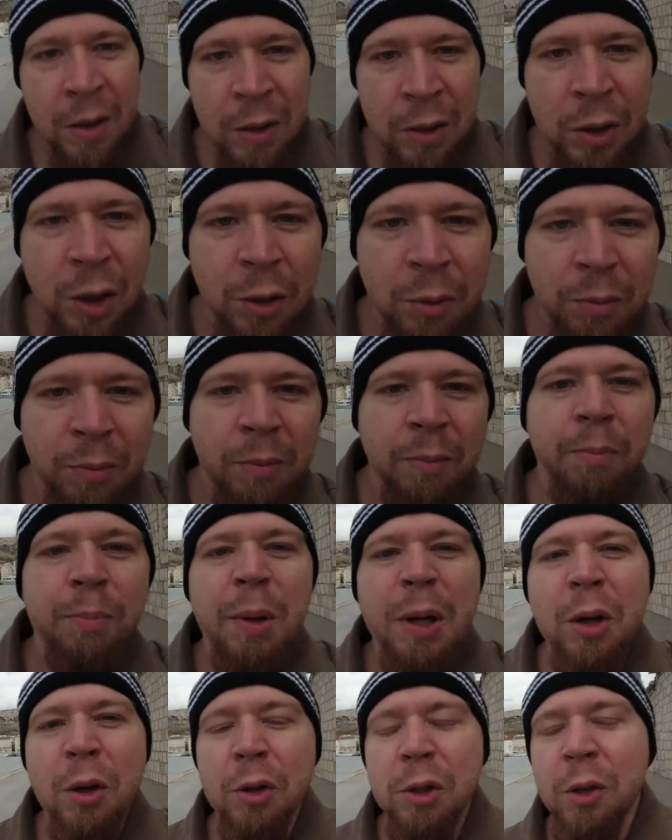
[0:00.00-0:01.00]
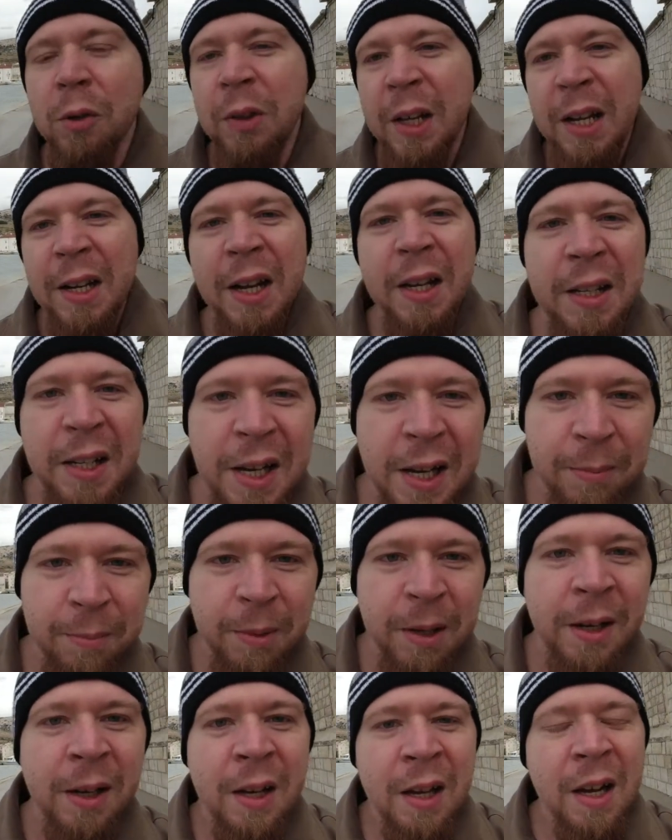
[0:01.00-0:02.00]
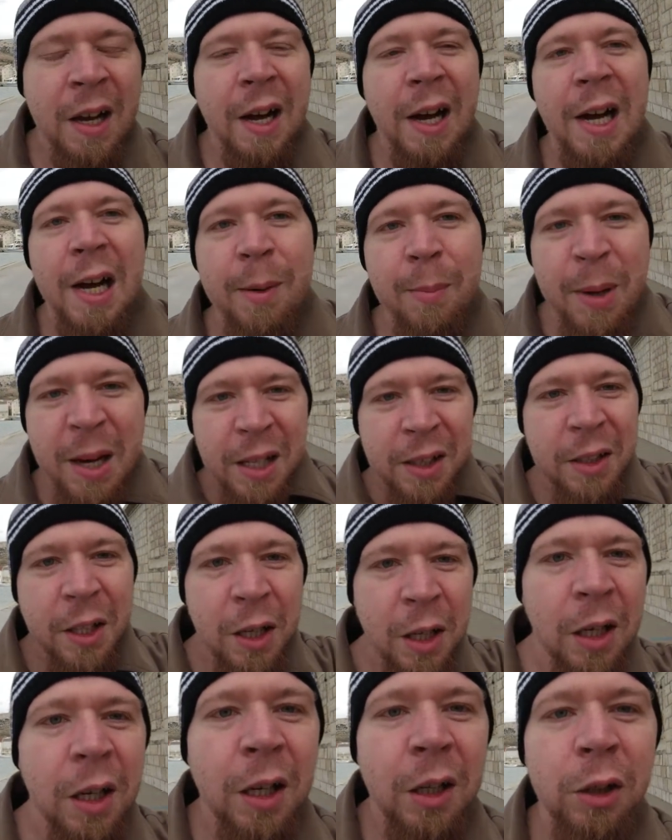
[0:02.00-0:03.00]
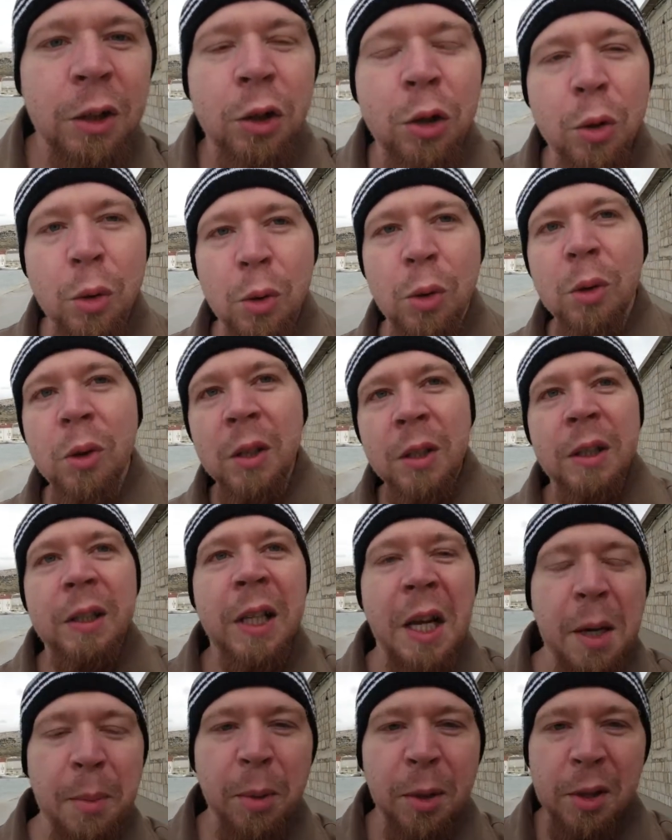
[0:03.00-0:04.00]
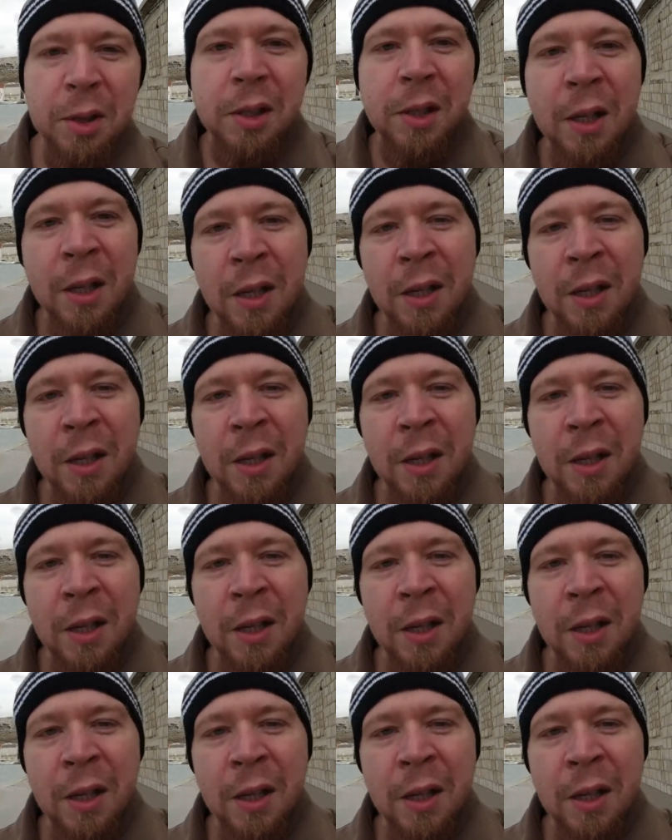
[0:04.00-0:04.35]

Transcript: So, because of that idea, I made two tables.